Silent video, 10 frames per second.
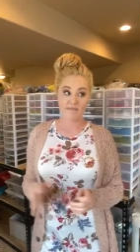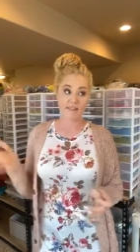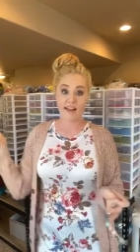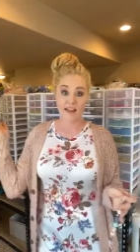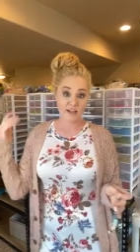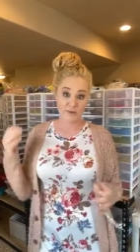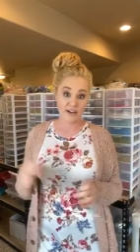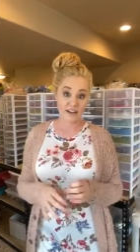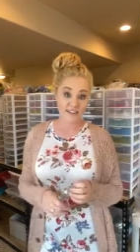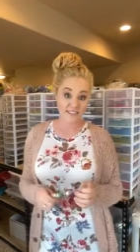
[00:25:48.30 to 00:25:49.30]
anywhere
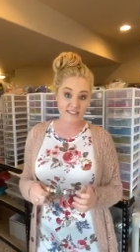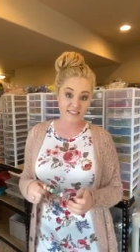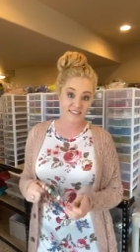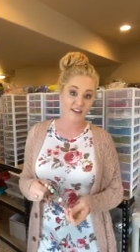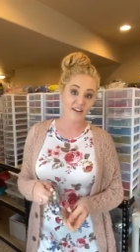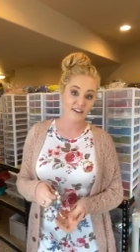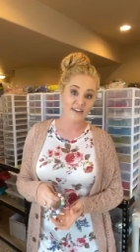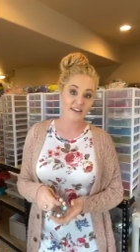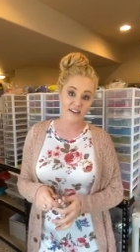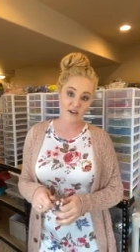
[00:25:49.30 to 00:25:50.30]
else. So
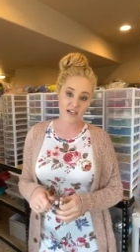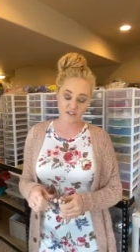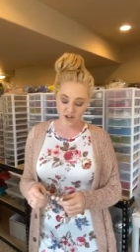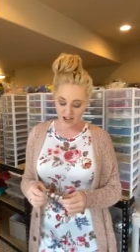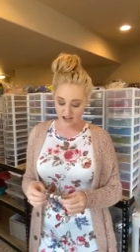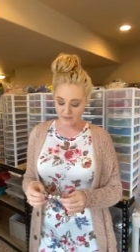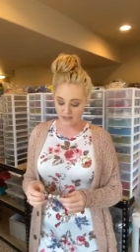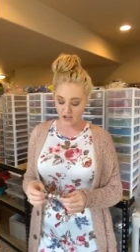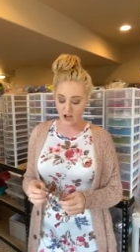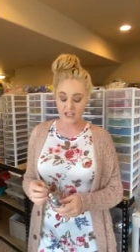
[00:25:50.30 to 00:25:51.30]
I try really
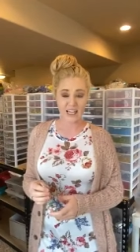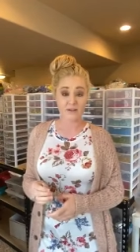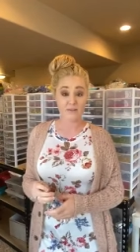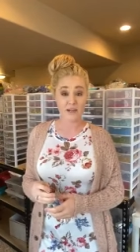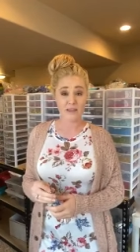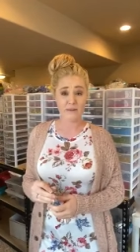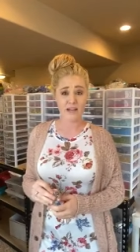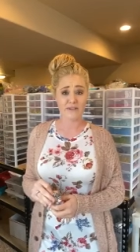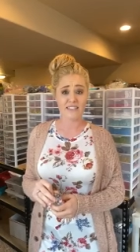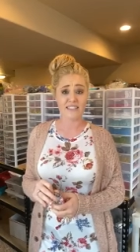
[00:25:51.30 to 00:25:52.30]
hard. That was one of the main
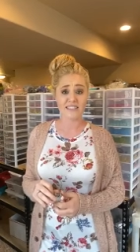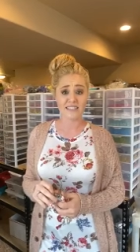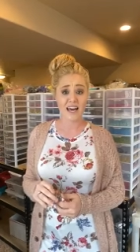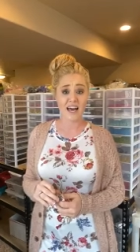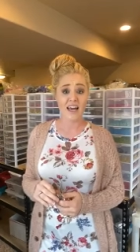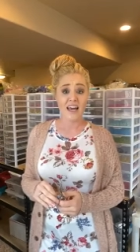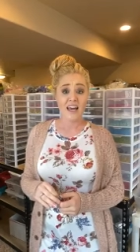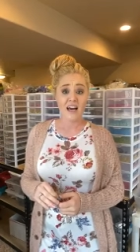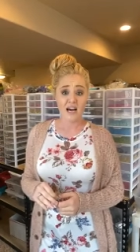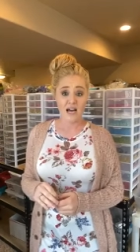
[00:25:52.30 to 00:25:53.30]
reasons that
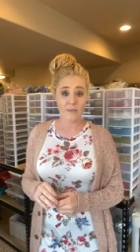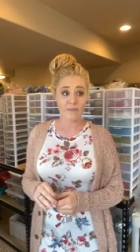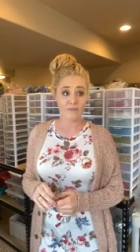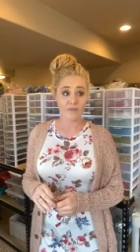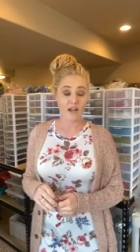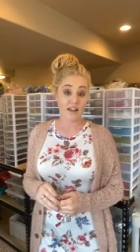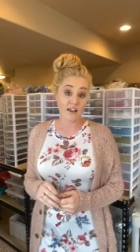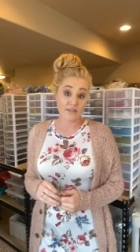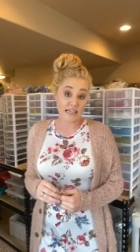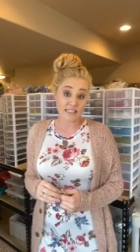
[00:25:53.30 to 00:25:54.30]
um, I
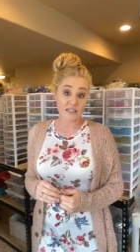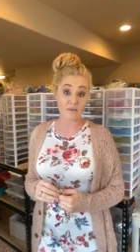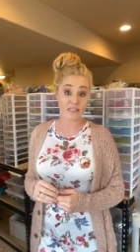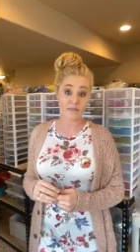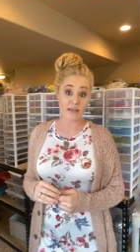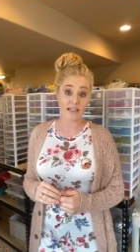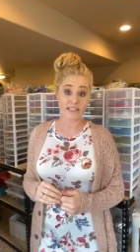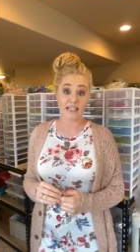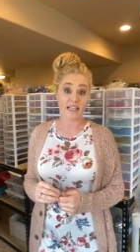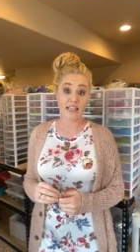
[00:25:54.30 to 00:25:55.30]
left Etsy was because I
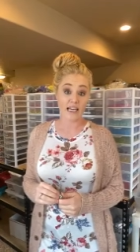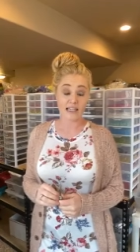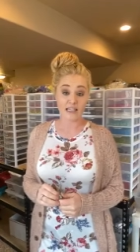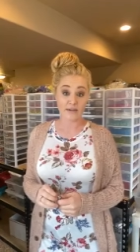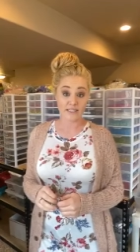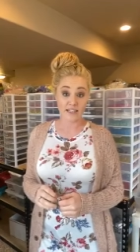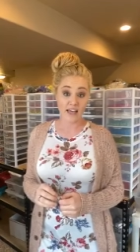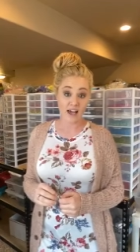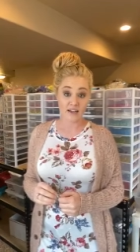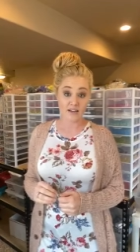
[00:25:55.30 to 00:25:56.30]
didn't like that there was a
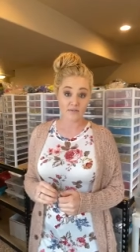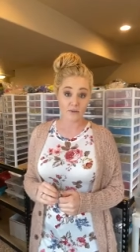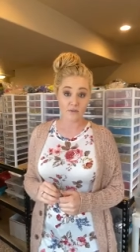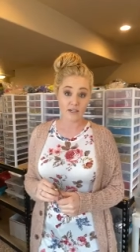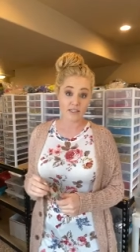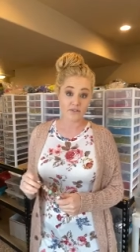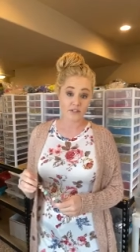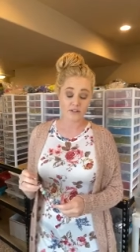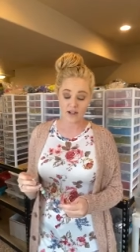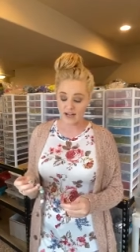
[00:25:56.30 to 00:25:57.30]
lack of rewards for
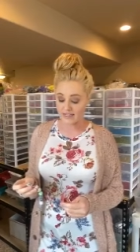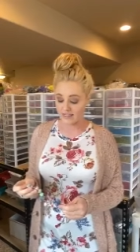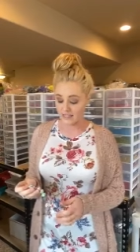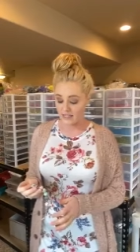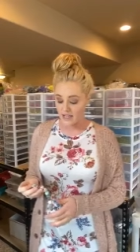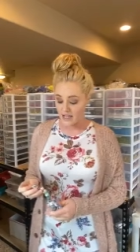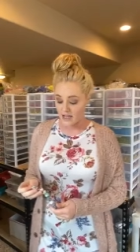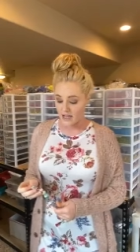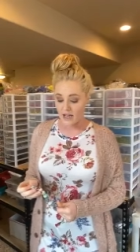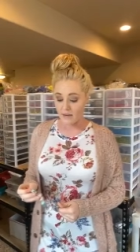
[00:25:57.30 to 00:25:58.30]
you guys. And
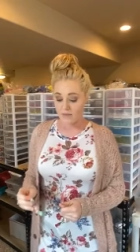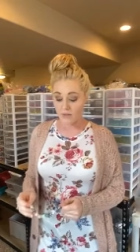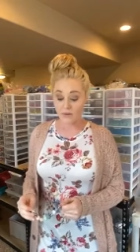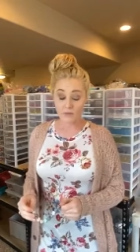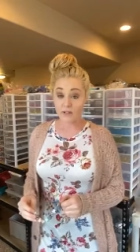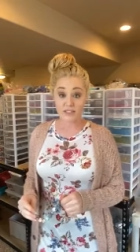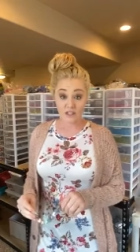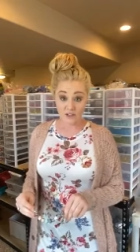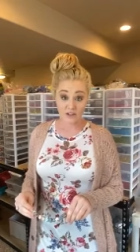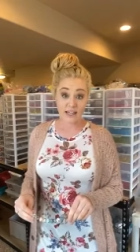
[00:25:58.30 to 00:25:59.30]
um, the rewards are
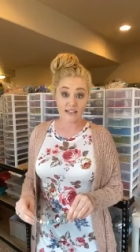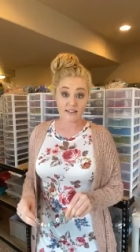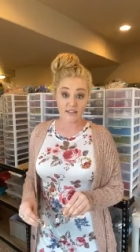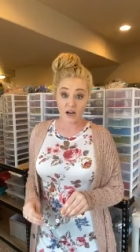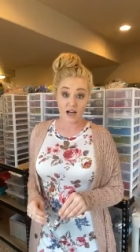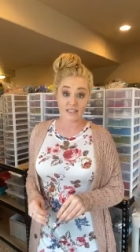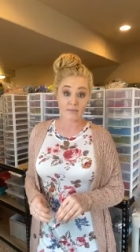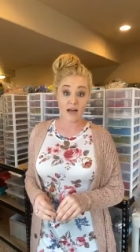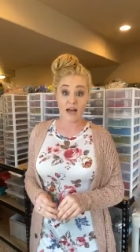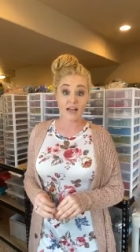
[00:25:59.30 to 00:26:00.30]
great. They're awesome.
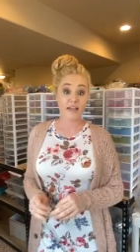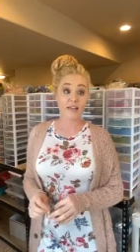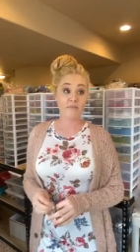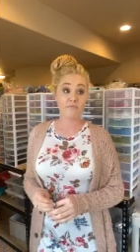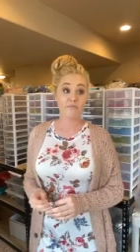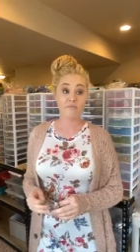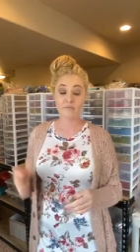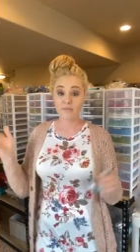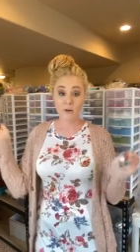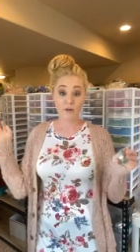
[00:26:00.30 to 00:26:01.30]
I
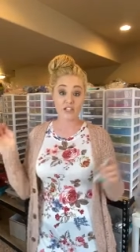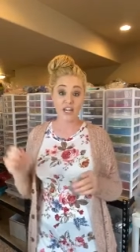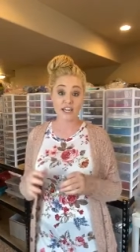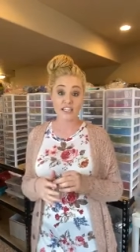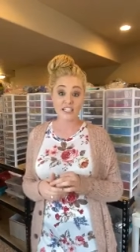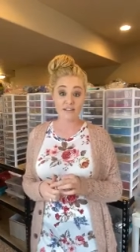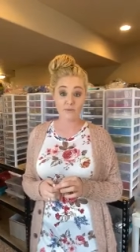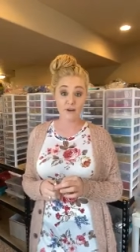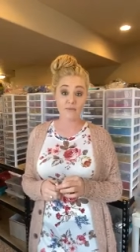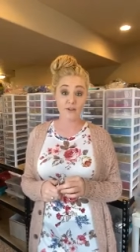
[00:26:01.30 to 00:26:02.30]
appreciate each and every one of you